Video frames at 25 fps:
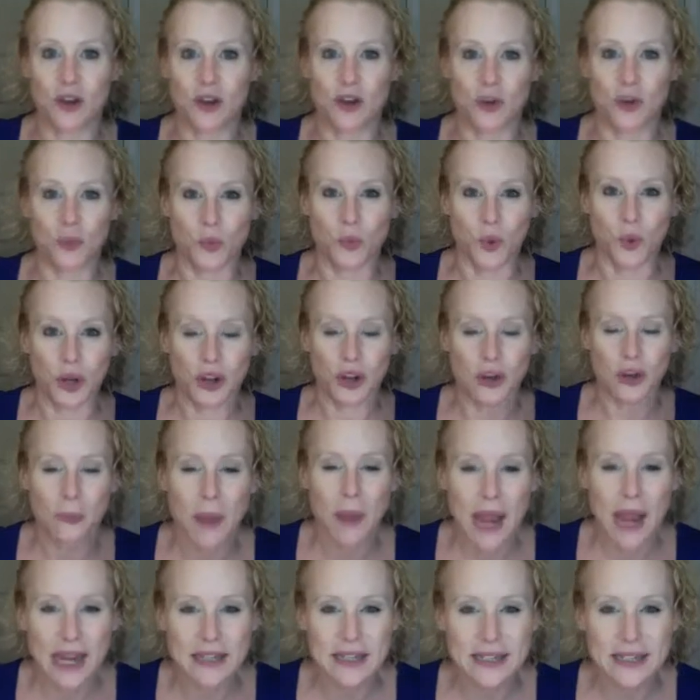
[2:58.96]
when you're
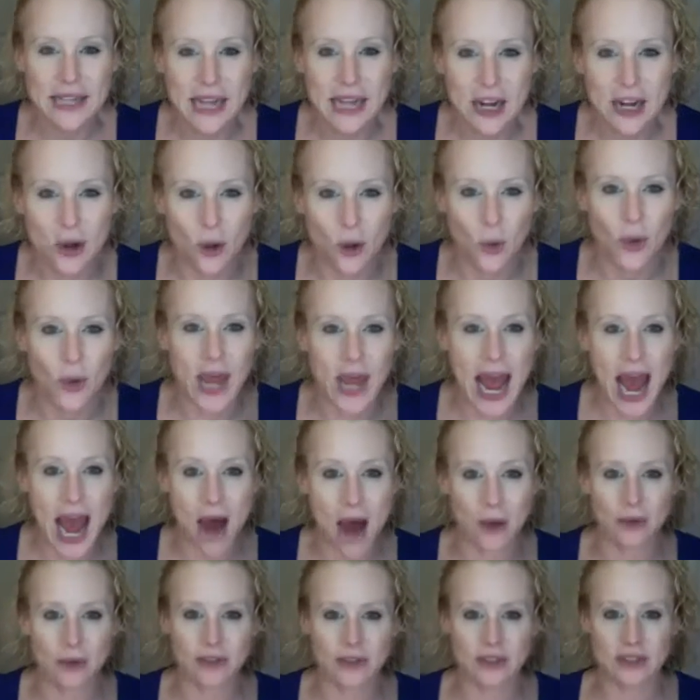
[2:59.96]
painting an old
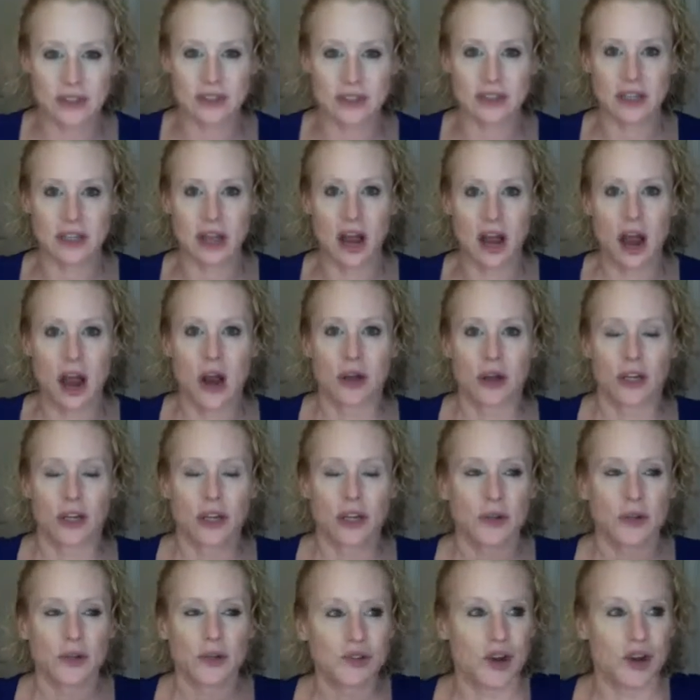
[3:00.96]
house,
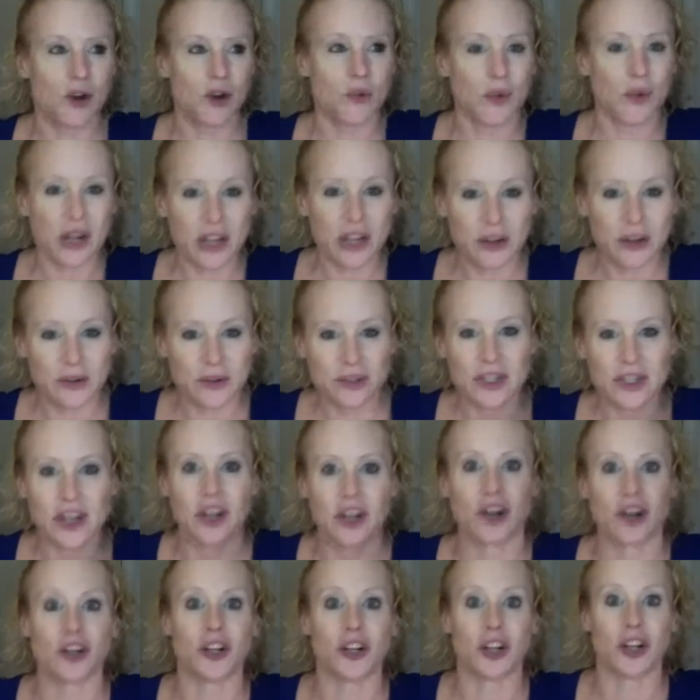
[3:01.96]
you don't want to use a
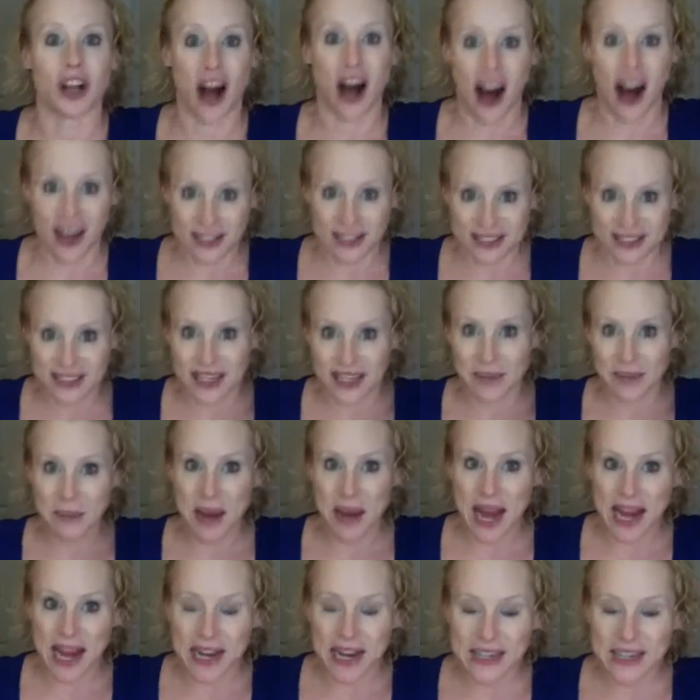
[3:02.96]
glossy
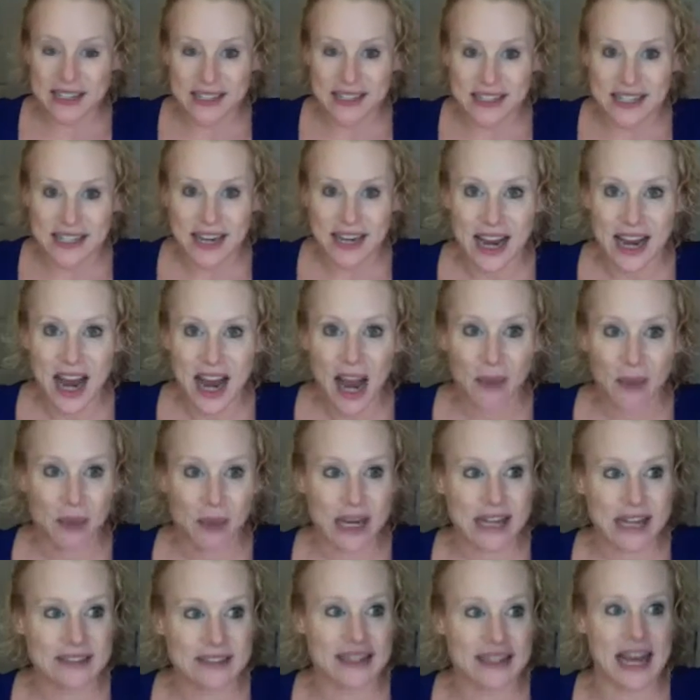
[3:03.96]
paint
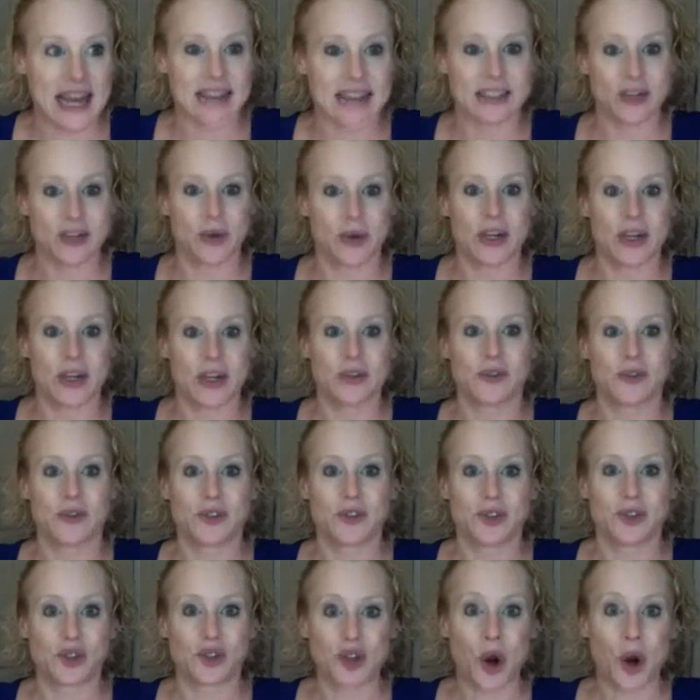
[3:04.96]
because that's going to
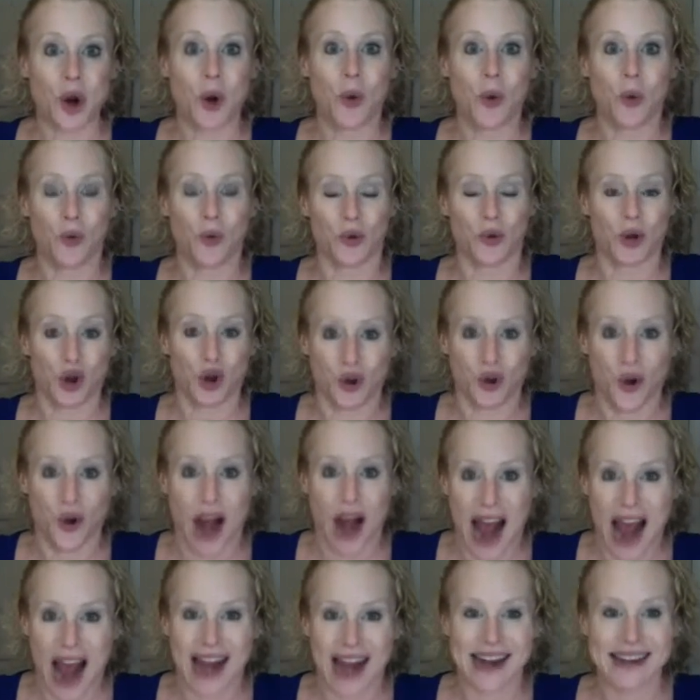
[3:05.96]
show the
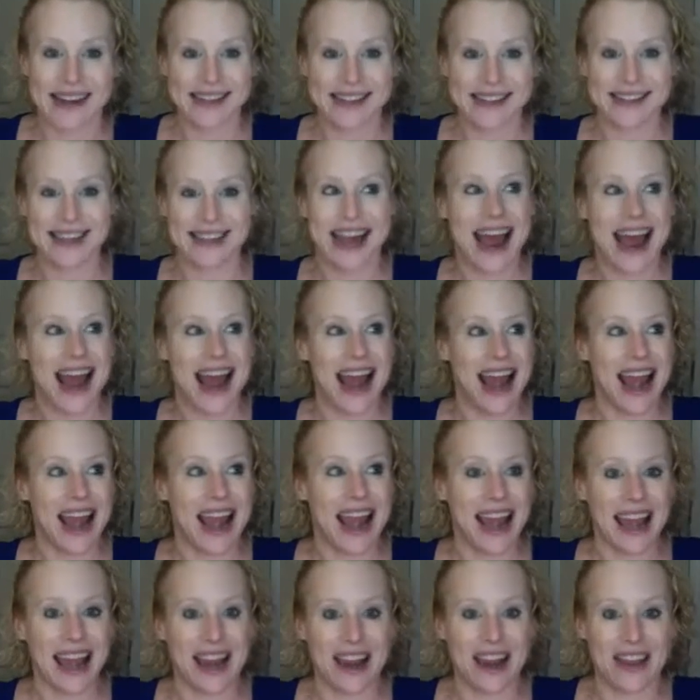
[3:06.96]
cracks
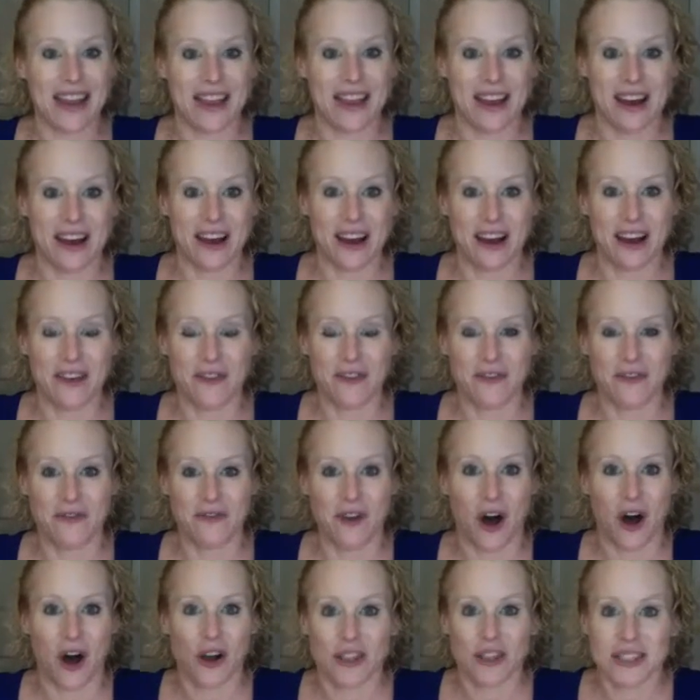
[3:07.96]
and the
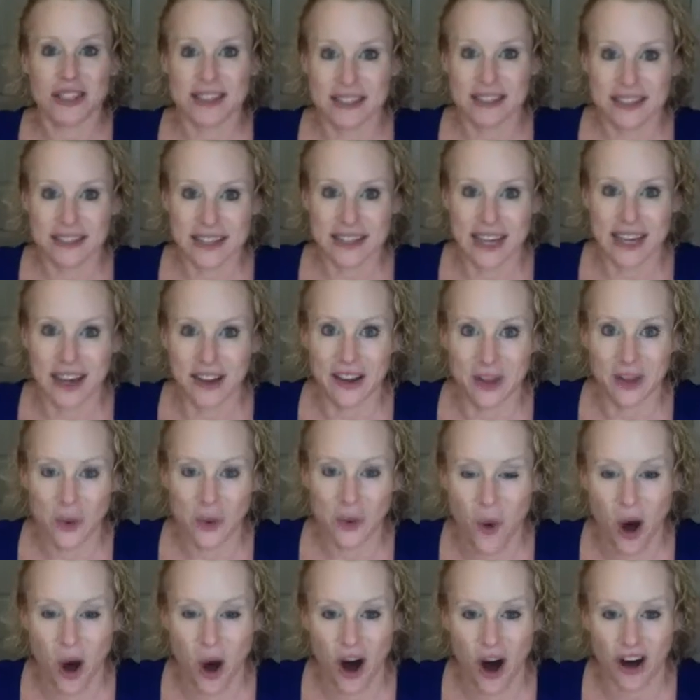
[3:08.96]
faults in the
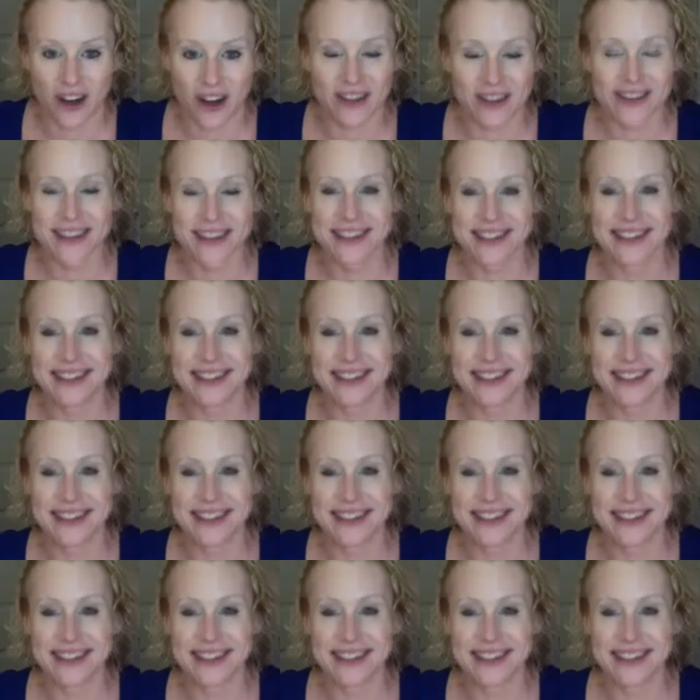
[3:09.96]
wall.